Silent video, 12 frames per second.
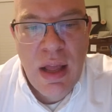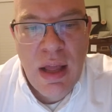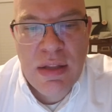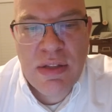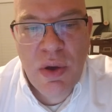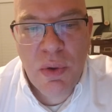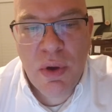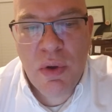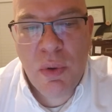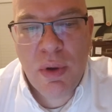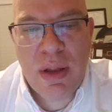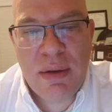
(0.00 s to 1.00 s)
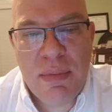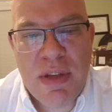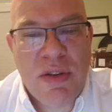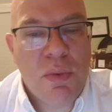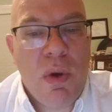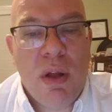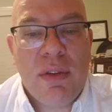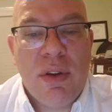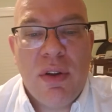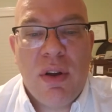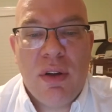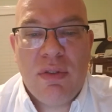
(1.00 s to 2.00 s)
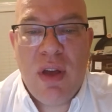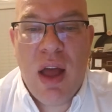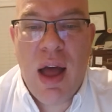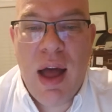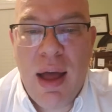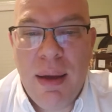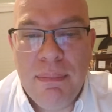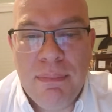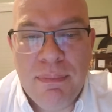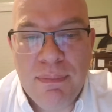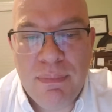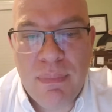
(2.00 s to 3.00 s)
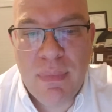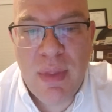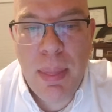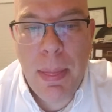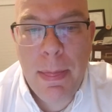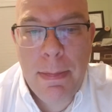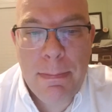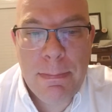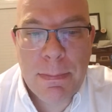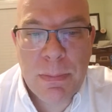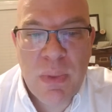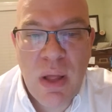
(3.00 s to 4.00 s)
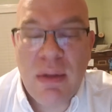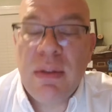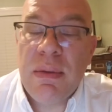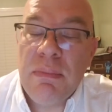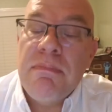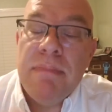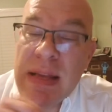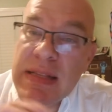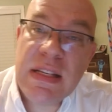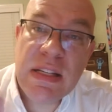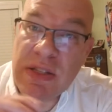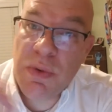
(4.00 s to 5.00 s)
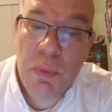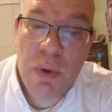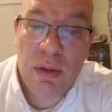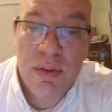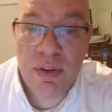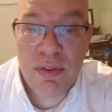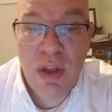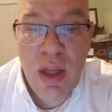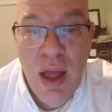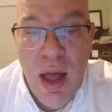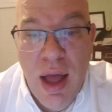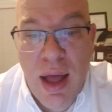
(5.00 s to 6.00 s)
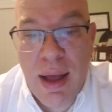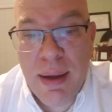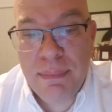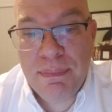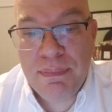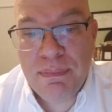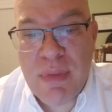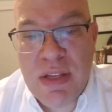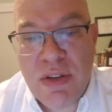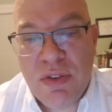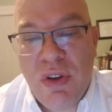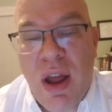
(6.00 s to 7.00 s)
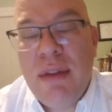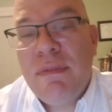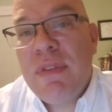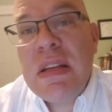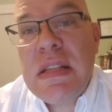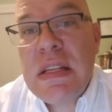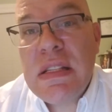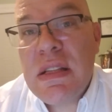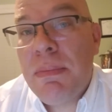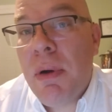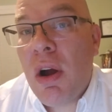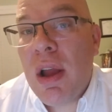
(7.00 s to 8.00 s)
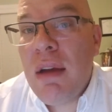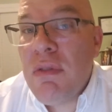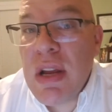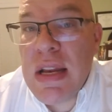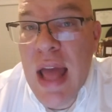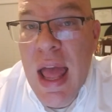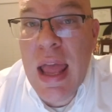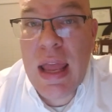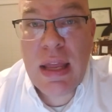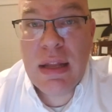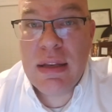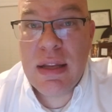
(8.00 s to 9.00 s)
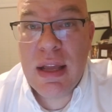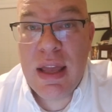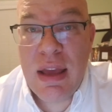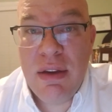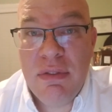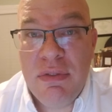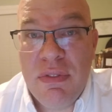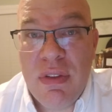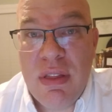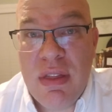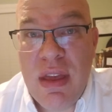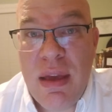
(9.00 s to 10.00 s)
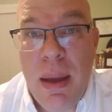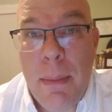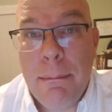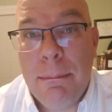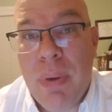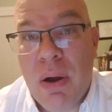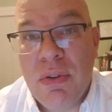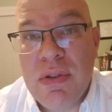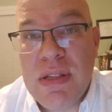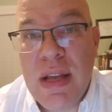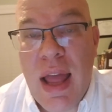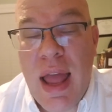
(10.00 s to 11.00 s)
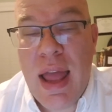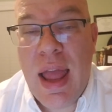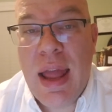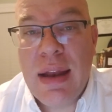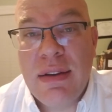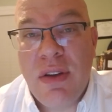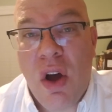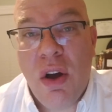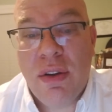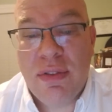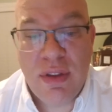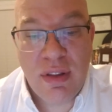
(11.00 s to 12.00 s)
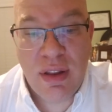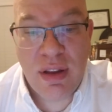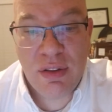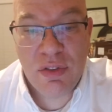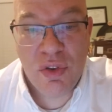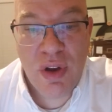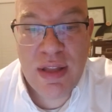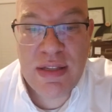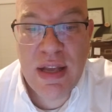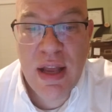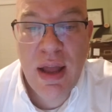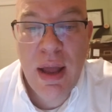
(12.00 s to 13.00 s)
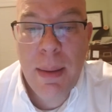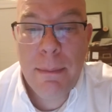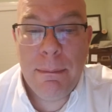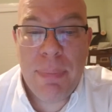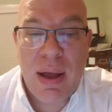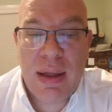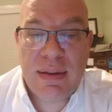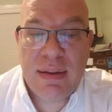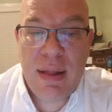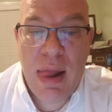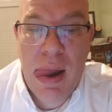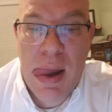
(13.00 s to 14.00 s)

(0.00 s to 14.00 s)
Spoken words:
So according to Mr. Walters, to Mrs. Walters, Mr. Dryden visits the park every day to give the birds and dogs little treats, but